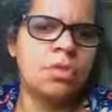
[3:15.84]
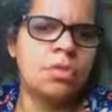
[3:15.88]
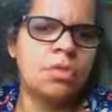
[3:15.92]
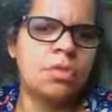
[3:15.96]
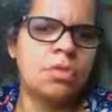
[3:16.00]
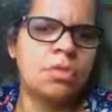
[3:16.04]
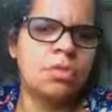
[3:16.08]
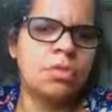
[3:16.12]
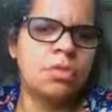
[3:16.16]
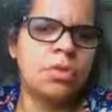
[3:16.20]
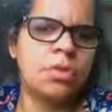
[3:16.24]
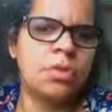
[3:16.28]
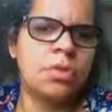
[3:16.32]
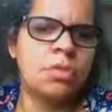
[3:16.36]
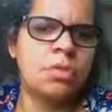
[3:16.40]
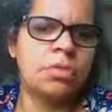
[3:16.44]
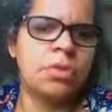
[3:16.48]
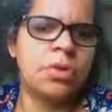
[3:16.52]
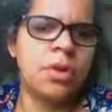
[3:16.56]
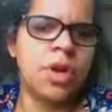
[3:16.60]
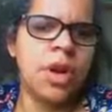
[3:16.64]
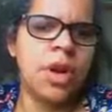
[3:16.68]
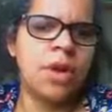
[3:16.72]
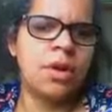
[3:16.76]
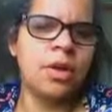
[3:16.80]
So go to
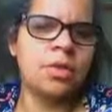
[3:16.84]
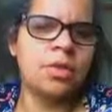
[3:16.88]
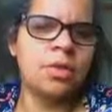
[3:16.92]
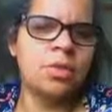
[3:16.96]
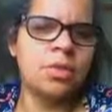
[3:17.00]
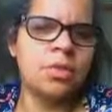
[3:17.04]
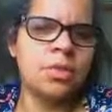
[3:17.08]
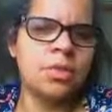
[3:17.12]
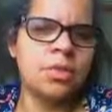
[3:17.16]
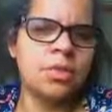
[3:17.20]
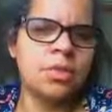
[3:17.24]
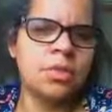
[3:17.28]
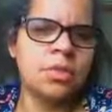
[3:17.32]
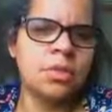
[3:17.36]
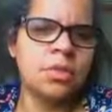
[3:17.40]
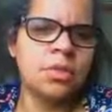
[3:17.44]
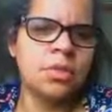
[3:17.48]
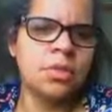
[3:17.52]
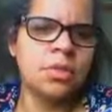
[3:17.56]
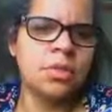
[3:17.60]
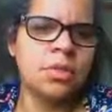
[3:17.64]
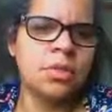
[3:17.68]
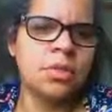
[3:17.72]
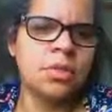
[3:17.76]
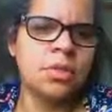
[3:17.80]
Browse.
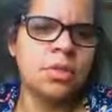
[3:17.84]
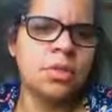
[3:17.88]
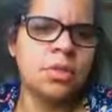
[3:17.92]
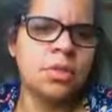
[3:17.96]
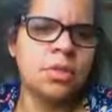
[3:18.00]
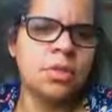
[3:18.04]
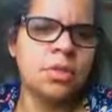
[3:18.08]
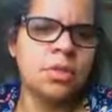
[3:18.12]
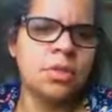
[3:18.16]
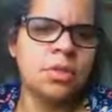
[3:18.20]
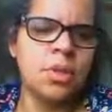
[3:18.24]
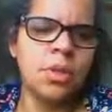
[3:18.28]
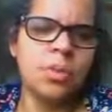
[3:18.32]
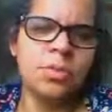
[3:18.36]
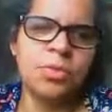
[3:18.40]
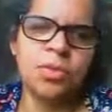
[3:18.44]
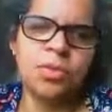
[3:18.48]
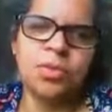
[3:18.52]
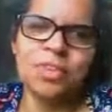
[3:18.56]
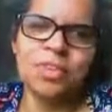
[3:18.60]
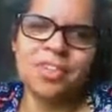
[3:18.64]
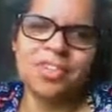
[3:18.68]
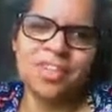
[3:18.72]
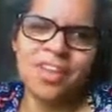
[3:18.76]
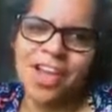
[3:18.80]
I'm
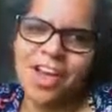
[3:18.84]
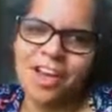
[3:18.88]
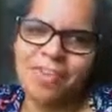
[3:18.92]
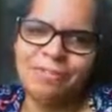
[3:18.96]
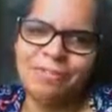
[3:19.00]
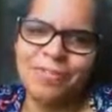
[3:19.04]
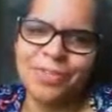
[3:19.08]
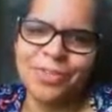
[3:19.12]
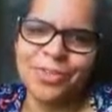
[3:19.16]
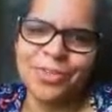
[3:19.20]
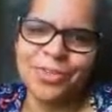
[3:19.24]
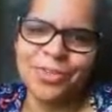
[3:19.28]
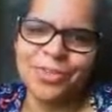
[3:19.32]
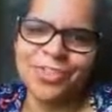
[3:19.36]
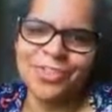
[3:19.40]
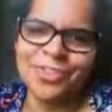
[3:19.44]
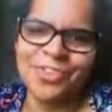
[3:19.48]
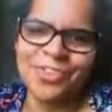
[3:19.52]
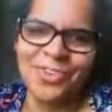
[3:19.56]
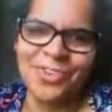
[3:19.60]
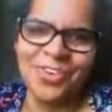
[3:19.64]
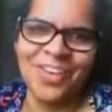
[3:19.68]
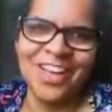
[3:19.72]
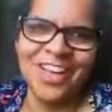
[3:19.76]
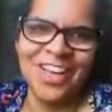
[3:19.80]
doing this live, folks,
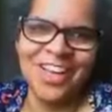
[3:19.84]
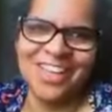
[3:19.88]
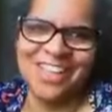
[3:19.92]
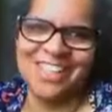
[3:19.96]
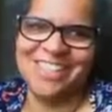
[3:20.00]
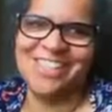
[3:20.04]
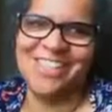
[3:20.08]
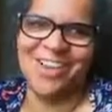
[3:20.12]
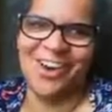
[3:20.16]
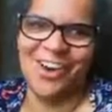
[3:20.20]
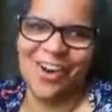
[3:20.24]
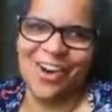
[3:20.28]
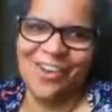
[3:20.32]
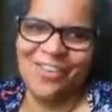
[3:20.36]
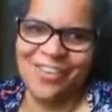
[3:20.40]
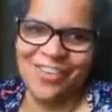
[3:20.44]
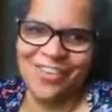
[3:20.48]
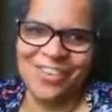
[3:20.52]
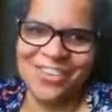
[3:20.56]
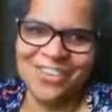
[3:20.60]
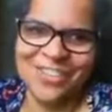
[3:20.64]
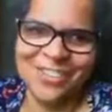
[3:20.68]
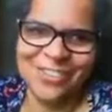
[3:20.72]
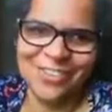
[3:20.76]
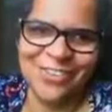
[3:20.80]
so sorry
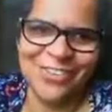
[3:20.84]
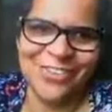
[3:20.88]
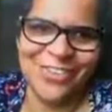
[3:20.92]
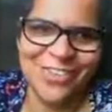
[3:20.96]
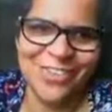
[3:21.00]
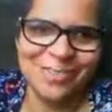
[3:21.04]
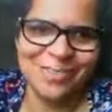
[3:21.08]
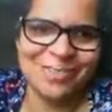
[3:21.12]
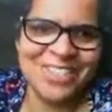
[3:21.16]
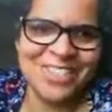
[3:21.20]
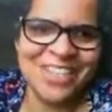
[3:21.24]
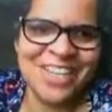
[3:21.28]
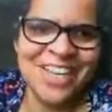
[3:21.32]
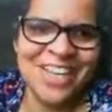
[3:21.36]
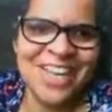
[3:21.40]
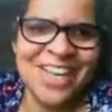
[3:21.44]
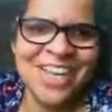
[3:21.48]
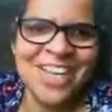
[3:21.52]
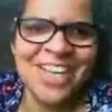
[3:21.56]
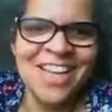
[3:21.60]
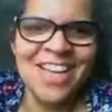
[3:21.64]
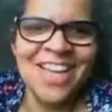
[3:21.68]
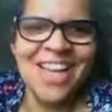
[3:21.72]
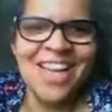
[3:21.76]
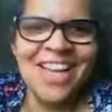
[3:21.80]
for the screw-ups.
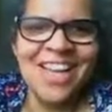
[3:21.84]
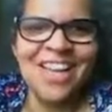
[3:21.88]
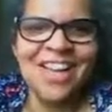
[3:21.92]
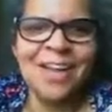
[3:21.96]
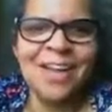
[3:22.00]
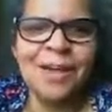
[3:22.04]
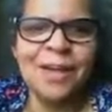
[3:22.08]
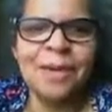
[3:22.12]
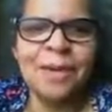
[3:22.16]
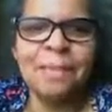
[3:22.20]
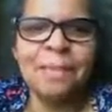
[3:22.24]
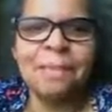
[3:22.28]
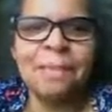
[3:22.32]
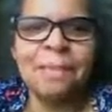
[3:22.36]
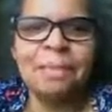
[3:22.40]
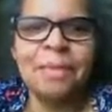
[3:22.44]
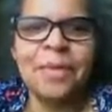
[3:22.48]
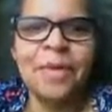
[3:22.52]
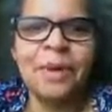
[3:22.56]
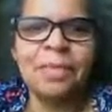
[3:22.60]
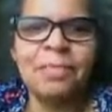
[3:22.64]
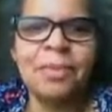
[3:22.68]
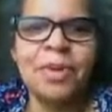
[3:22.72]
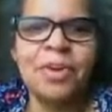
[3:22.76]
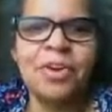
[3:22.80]
That
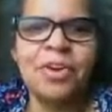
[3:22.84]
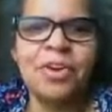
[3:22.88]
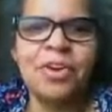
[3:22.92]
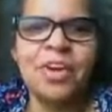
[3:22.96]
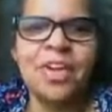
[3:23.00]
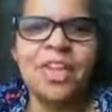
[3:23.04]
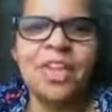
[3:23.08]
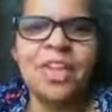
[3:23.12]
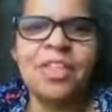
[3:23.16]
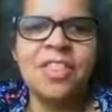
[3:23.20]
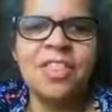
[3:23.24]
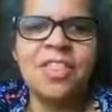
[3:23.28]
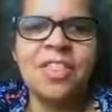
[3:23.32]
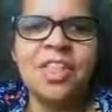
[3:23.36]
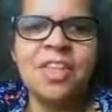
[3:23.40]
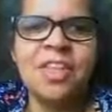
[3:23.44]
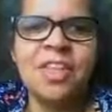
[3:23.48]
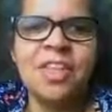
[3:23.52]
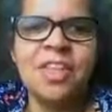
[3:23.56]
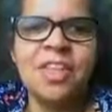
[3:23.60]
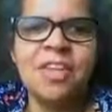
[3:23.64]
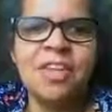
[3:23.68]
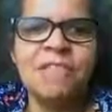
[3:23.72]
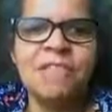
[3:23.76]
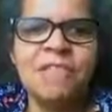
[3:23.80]
I'm here in
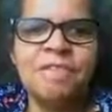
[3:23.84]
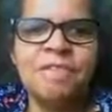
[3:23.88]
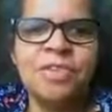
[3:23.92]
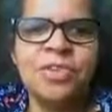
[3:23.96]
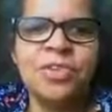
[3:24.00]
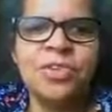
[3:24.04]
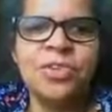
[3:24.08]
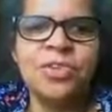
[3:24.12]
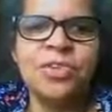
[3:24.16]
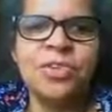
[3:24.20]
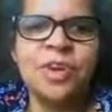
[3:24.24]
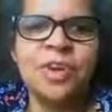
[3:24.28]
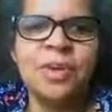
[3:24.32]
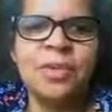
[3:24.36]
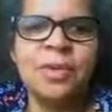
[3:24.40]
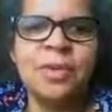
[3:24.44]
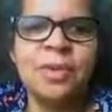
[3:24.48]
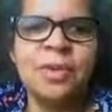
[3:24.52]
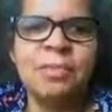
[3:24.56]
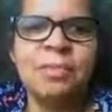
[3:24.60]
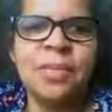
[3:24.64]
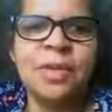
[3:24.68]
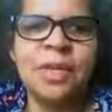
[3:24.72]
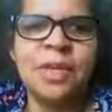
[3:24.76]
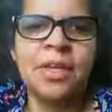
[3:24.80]
the folder I
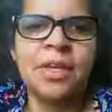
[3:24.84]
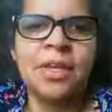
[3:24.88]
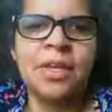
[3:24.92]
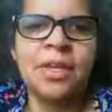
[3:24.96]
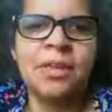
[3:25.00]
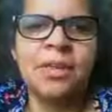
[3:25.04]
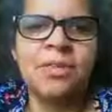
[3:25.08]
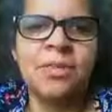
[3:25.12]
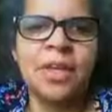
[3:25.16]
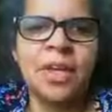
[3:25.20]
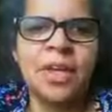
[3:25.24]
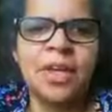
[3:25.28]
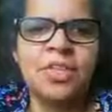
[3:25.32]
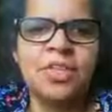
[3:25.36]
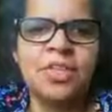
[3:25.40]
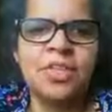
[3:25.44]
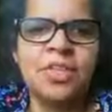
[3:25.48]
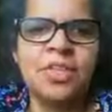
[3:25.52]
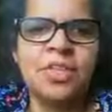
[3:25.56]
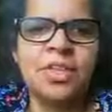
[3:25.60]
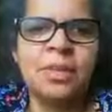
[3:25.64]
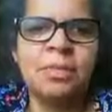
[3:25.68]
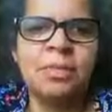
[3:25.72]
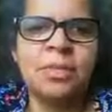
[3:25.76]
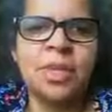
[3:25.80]
want to be in. Well,
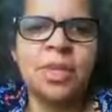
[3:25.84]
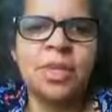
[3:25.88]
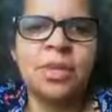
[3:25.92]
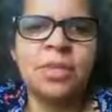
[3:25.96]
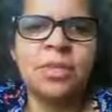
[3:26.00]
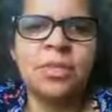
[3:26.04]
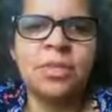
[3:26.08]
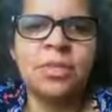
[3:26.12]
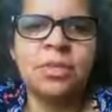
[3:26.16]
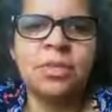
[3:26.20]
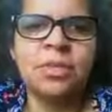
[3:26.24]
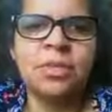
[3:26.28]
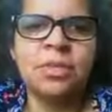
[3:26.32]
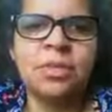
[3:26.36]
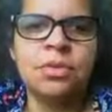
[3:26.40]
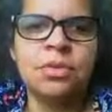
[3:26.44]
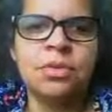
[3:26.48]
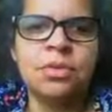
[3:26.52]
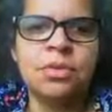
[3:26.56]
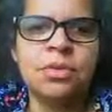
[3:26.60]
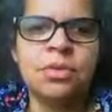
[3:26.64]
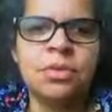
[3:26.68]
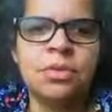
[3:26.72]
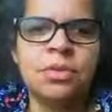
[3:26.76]
actually, let me go to